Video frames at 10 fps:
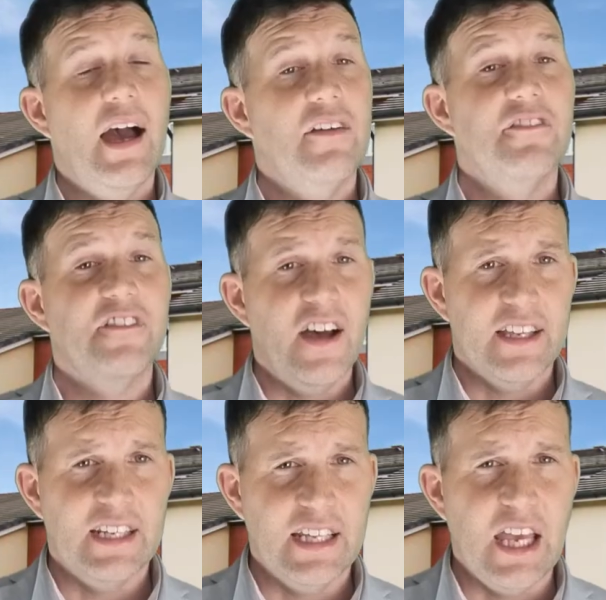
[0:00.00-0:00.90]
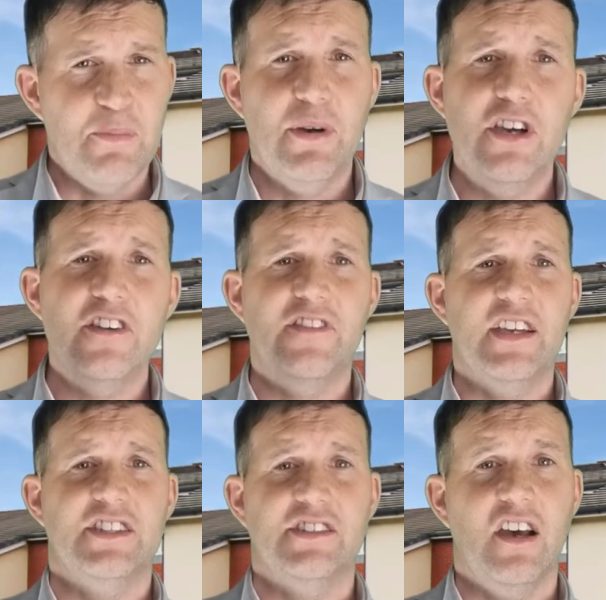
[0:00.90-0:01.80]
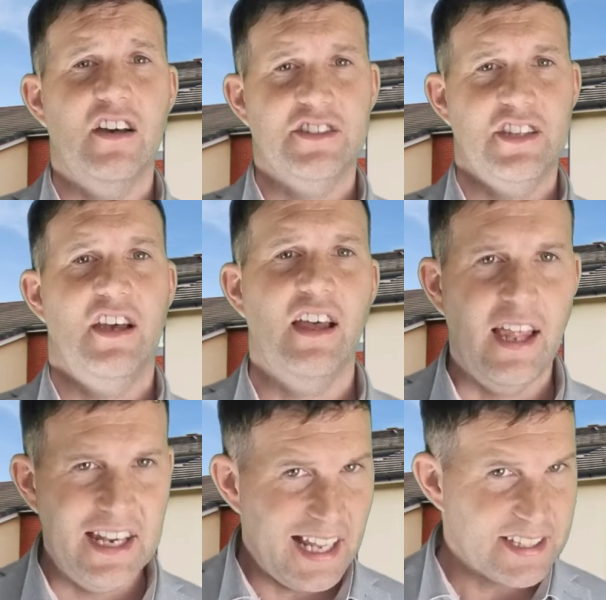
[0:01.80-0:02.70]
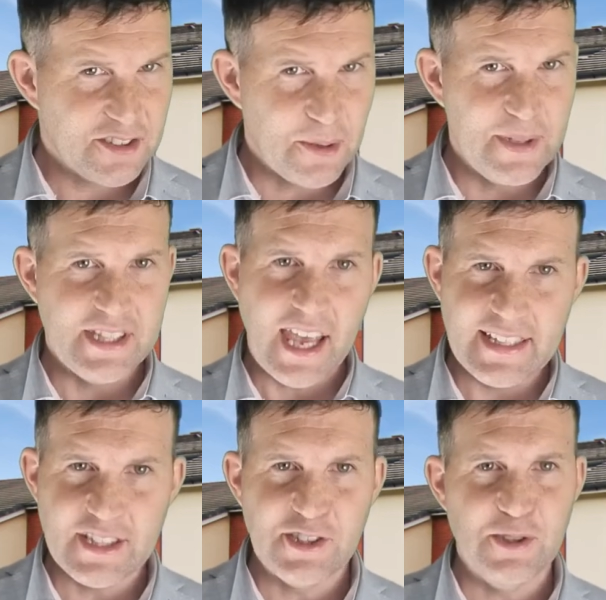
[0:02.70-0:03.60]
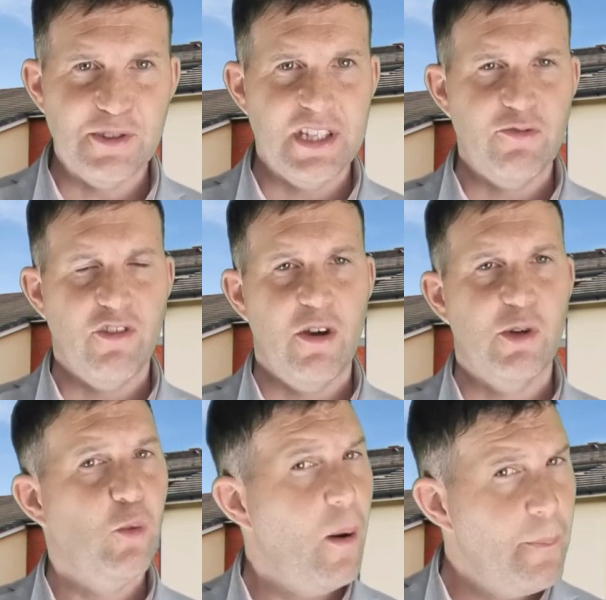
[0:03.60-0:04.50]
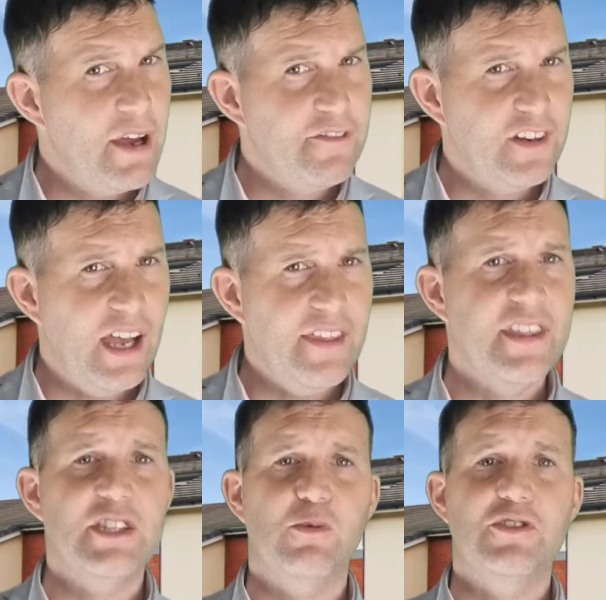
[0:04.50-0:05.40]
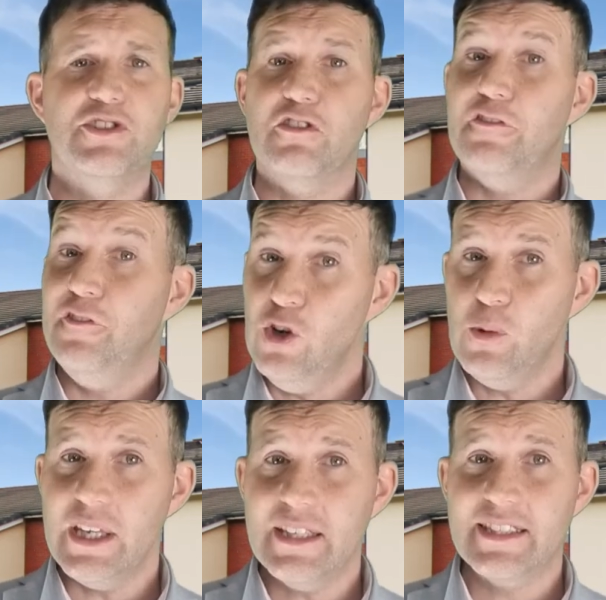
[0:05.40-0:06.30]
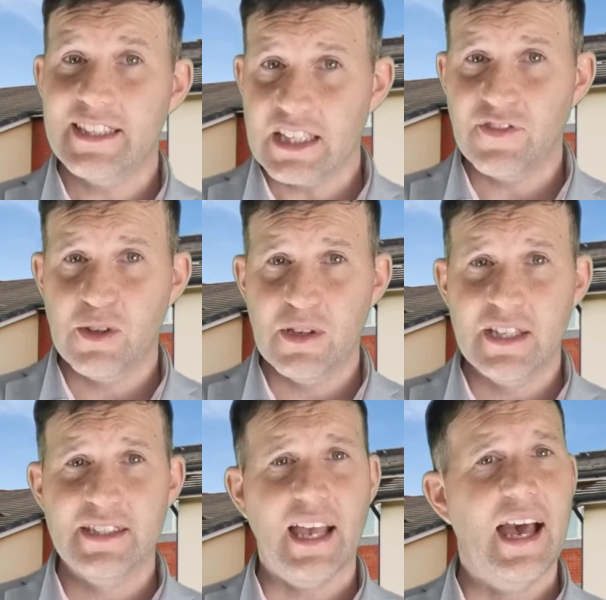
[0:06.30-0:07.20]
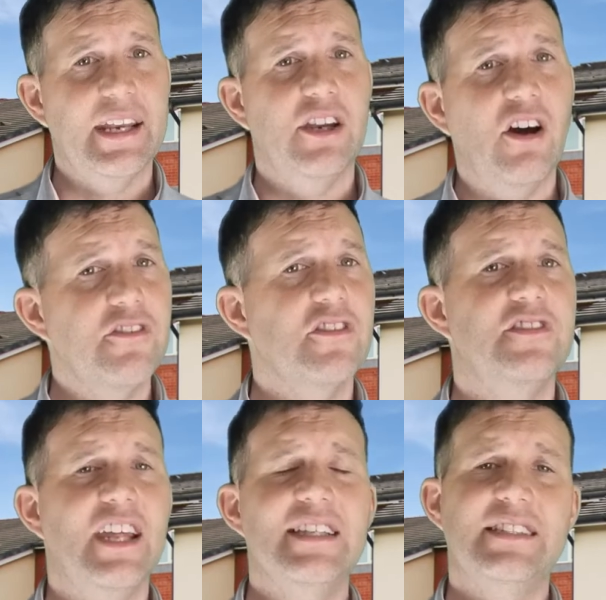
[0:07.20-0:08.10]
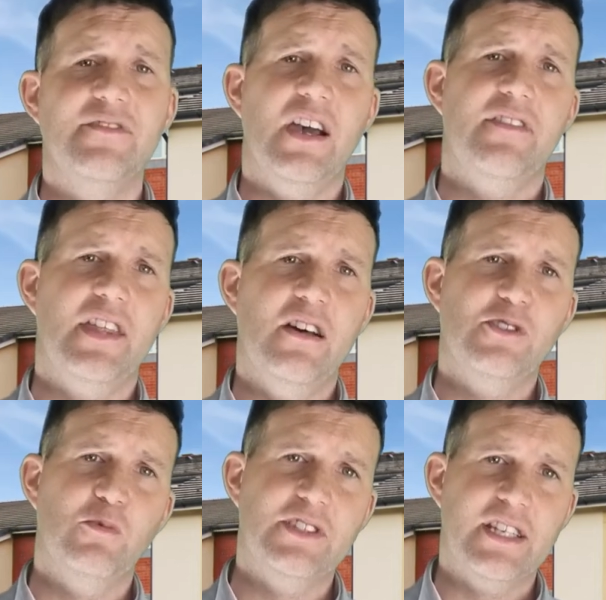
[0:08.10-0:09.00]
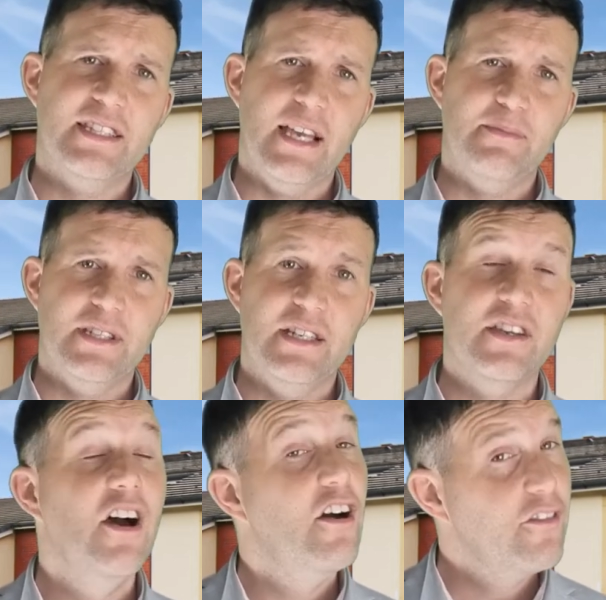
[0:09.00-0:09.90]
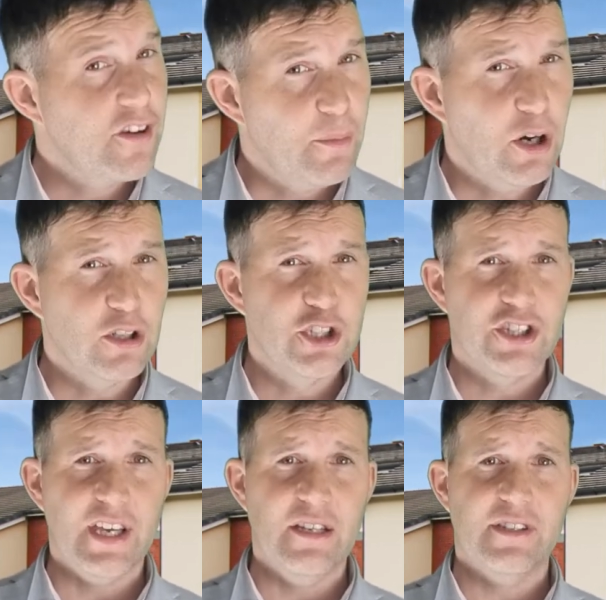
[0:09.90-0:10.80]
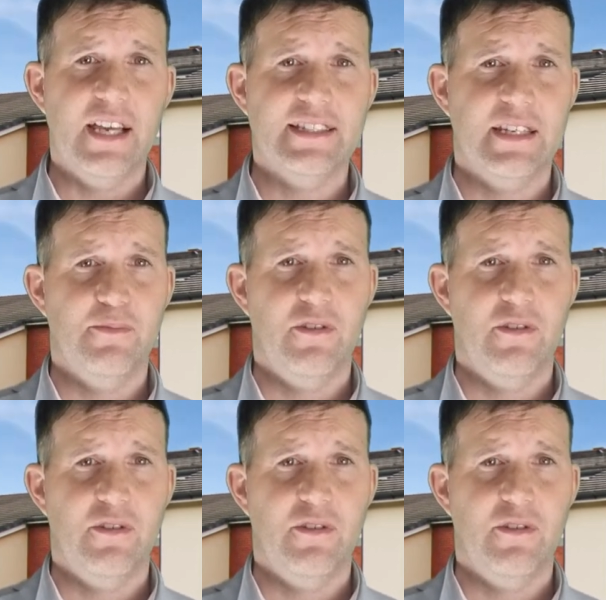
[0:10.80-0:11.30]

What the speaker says: And finally, a perfect starter, and last up is 82 Dean Road, a 1-bed flat. This one took 4 weeks, 6 viewings, and an offer of 95,000 was accepted from 100,000 asking